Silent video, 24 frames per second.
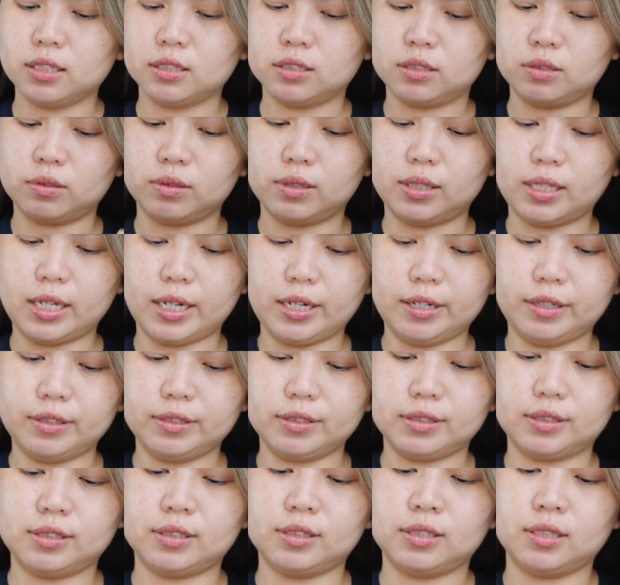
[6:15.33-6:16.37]
So
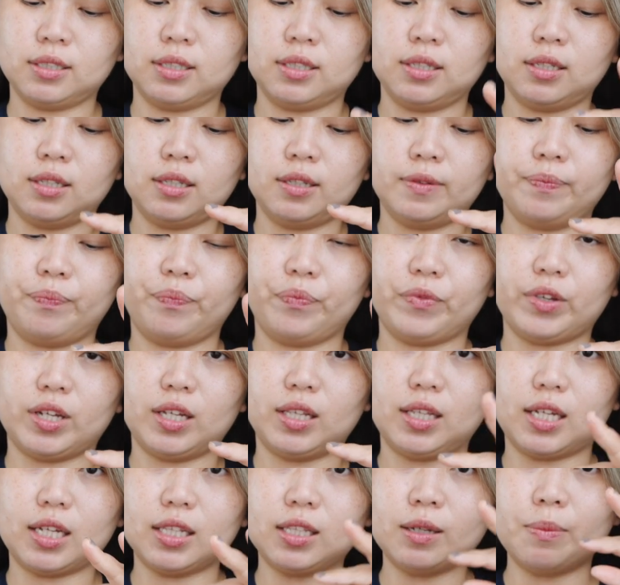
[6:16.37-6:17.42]
there's
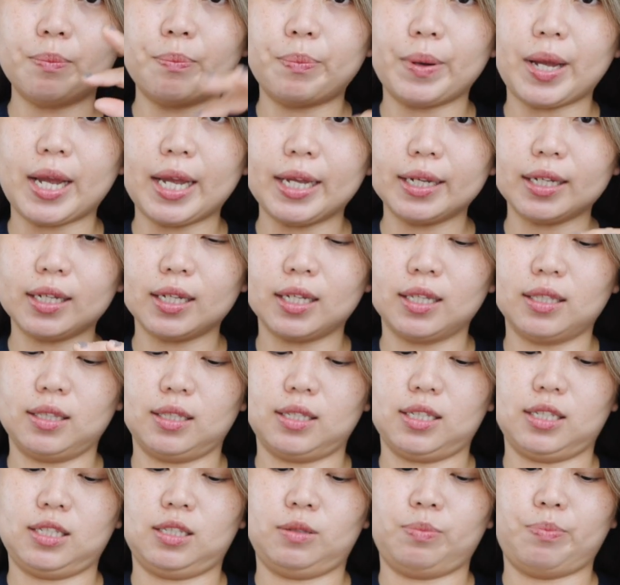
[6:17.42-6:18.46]
another bag in
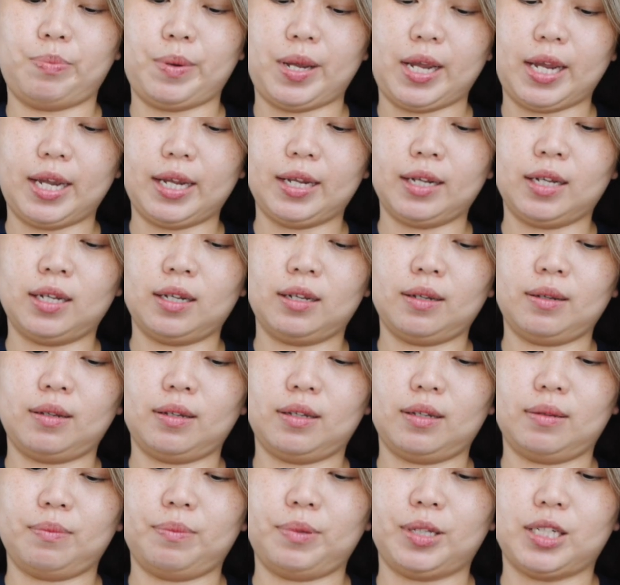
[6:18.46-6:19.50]
this bag,
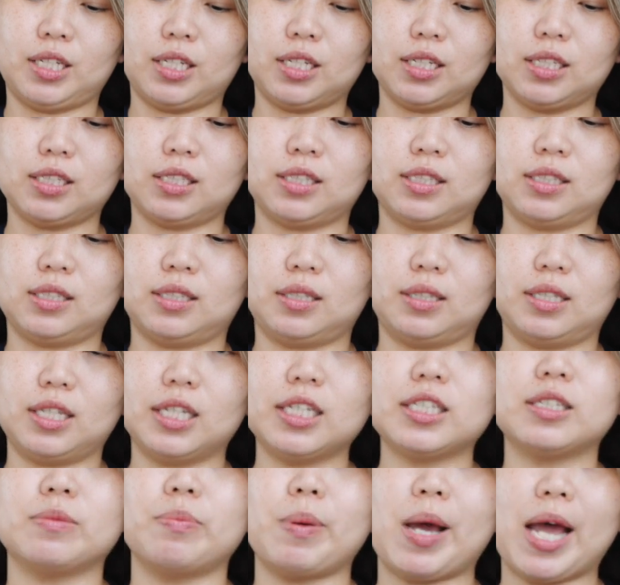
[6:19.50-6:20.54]
because
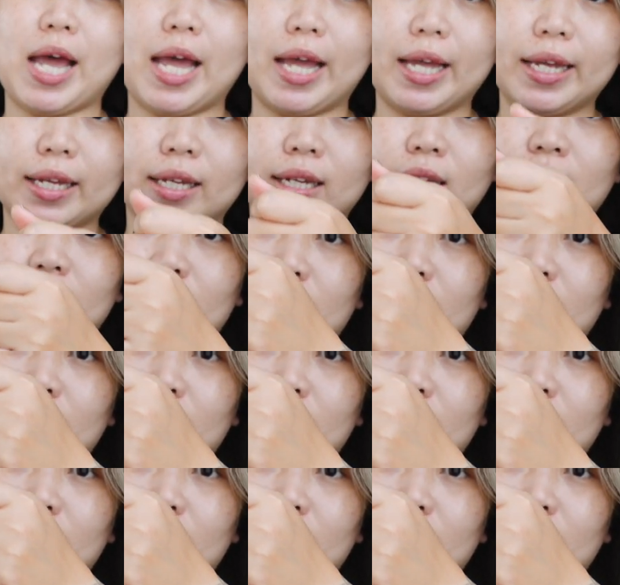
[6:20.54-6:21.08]
this bag